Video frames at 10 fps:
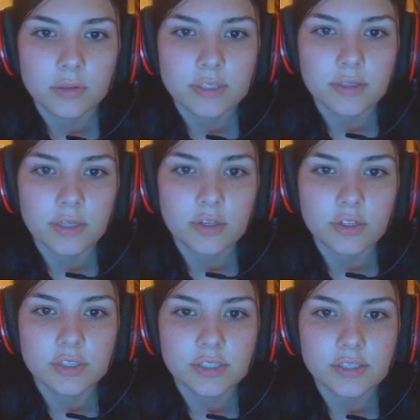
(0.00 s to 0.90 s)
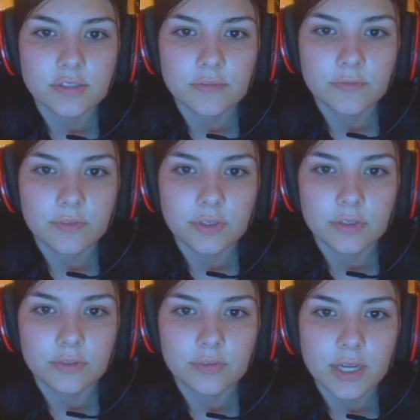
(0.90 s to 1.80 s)
So then you could just fill
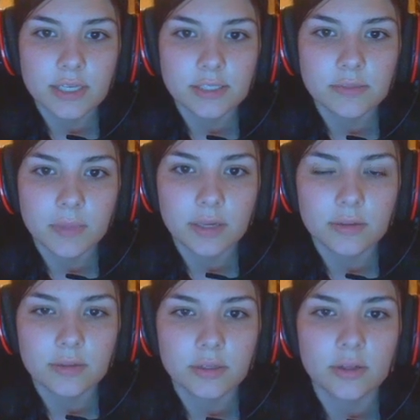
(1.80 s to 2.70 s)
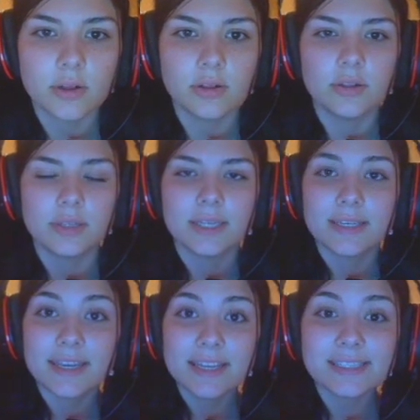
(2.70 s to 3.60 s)
in the rest, make it look all
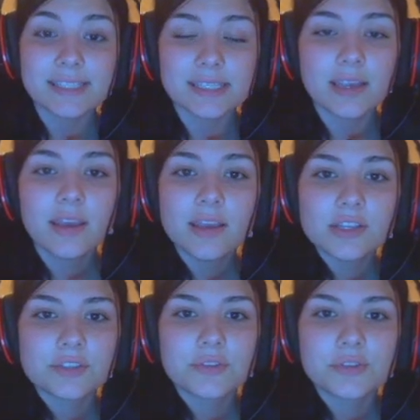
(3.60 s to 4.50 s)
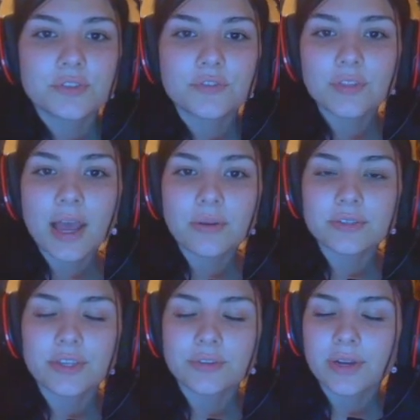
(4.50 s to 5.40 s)
nice. So those are flowers
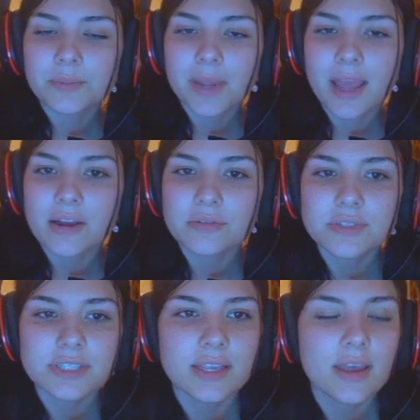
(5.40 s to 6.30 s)
all around my house.